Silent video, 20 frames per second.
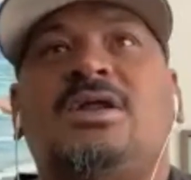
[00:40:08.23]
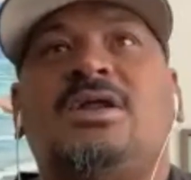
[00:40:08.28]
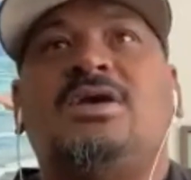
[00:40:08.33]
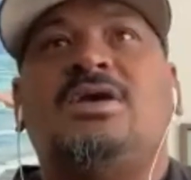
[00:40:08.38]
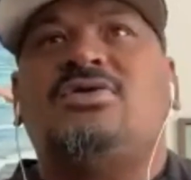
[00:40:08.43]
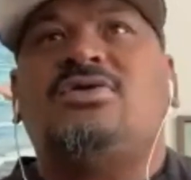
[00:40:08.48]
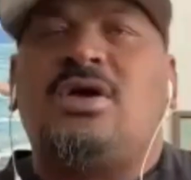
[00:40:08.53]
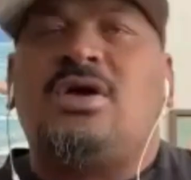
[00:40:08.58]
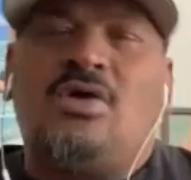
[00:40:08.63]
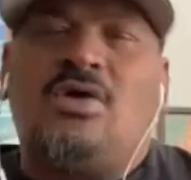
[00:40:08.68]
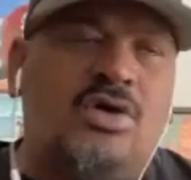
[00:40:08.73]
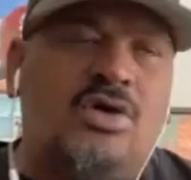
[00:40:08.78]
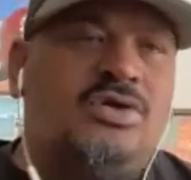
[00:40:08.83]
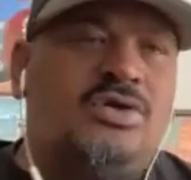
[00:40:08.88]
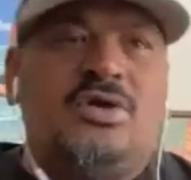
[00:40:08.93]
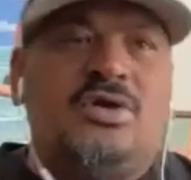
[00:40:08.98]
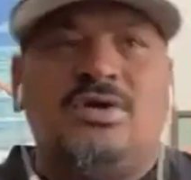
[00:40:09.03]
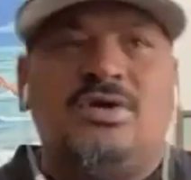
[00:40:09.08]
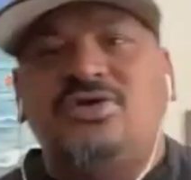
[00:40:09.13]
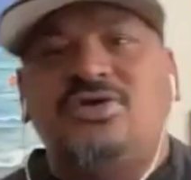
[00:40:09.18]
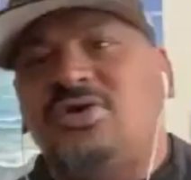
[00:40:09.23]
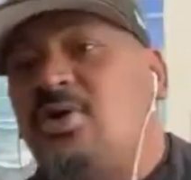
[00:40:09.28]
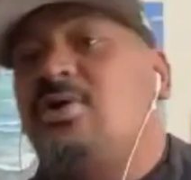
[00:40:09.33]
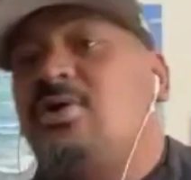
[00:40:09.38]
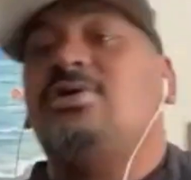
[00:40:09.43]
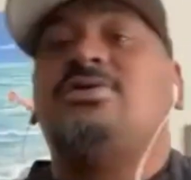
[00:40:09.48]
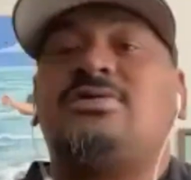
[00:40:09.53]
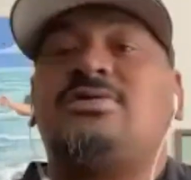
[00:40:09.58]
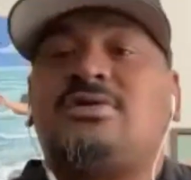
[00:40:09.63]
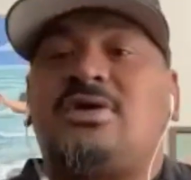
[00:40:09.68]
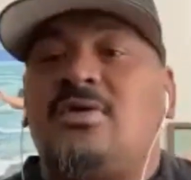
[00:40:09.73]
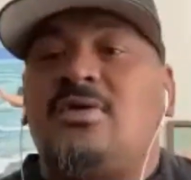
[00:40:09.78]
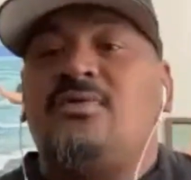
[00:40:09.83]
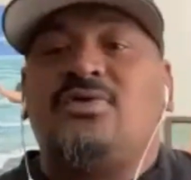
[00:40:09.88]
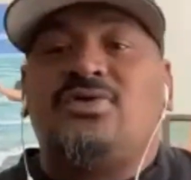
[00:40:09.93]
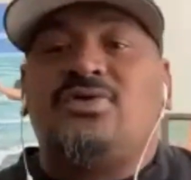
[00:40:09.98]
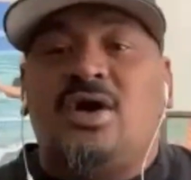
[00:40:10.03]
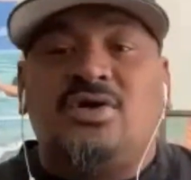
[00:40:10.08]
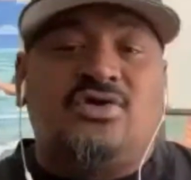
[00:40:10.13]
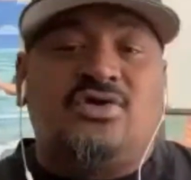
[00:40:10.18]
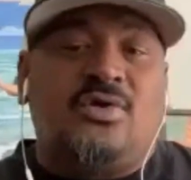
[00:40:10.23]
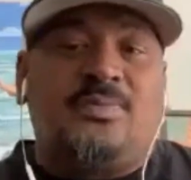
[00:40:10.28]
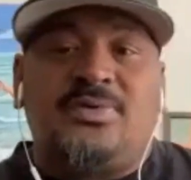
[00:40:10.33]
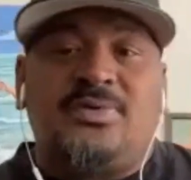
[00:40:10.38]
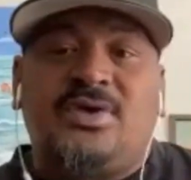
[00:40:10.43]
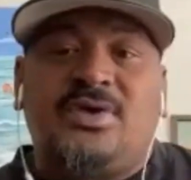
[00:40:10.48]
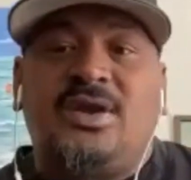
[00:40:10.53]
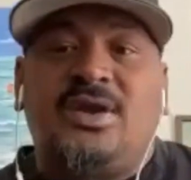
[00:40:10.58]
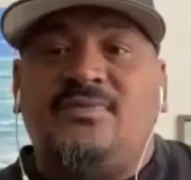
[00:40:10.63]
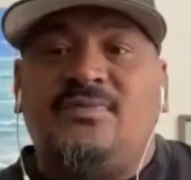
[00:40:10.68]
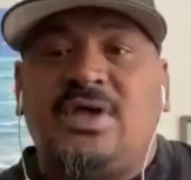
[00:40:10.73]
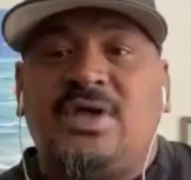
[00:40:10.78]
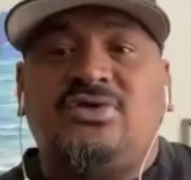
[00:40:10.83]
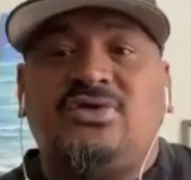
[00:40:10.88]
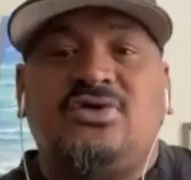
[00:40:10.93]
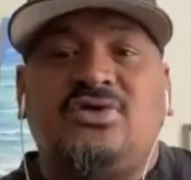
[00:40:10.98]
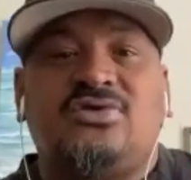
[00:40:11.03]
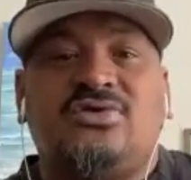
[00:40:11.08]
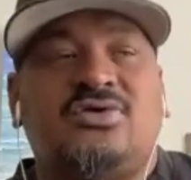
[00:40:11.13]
he was like, "Oh, your insurance covers 100% of dentures."